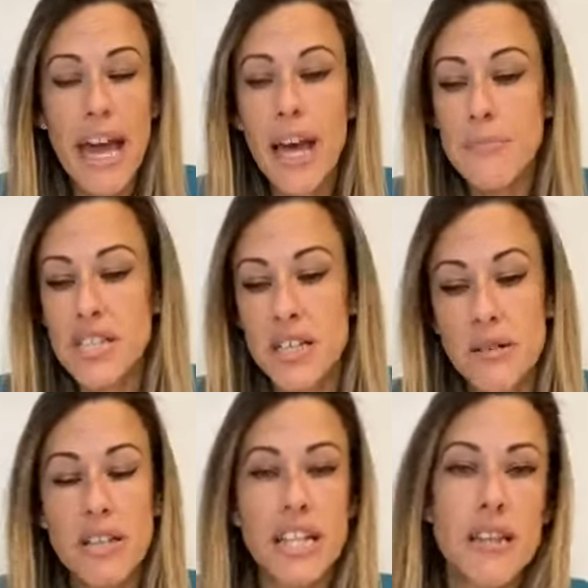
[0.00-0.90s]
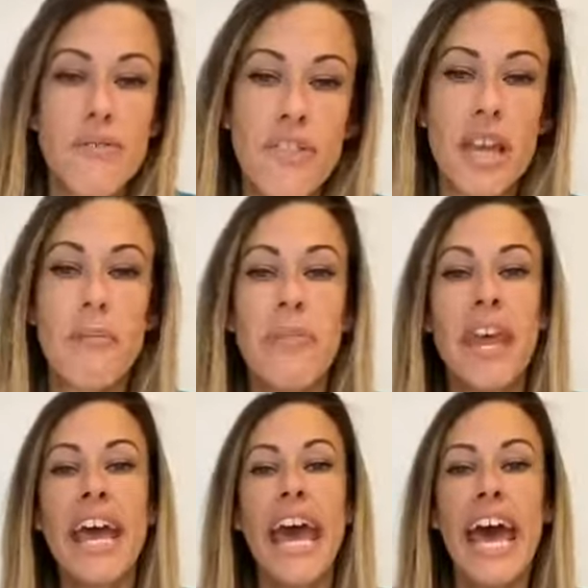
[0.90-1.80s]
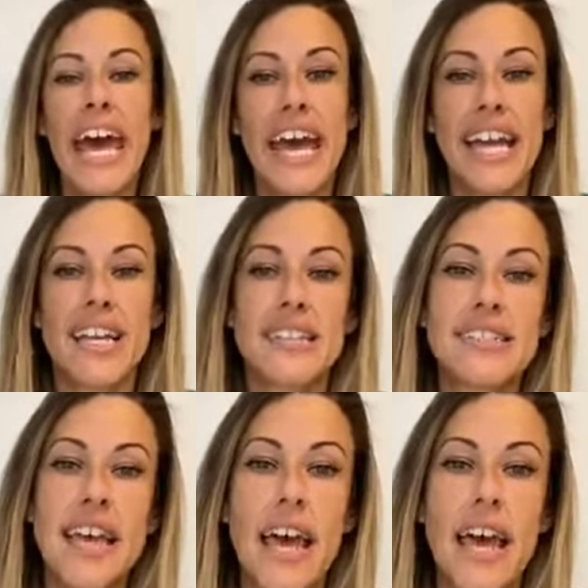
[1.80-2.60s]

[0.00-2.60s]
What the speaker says: absolutely love them. And